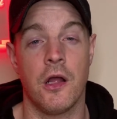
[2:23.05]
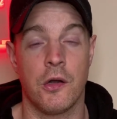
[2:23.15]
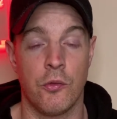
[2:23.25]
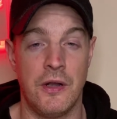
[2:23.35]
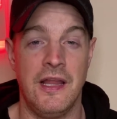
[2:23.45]
I'm
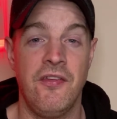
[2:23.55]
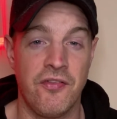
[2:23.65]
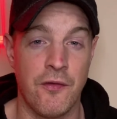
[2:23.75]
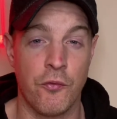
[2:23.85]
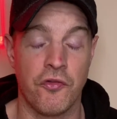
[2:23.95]
going to
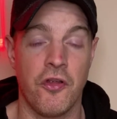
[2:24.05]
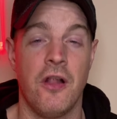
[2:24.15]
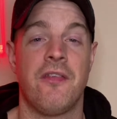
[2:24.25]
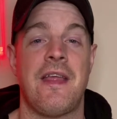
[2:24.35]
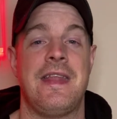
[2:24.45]
release the
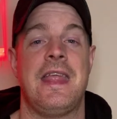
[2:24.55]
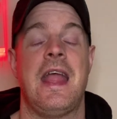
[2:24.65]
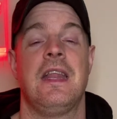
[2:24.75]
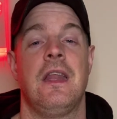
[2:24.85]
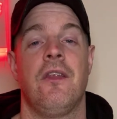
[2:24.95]
results at the
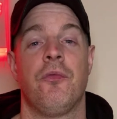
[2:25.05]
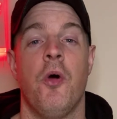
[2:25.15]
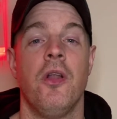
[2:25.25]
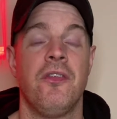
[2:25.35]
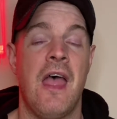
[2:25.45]
end of this
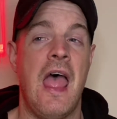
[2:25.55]
month,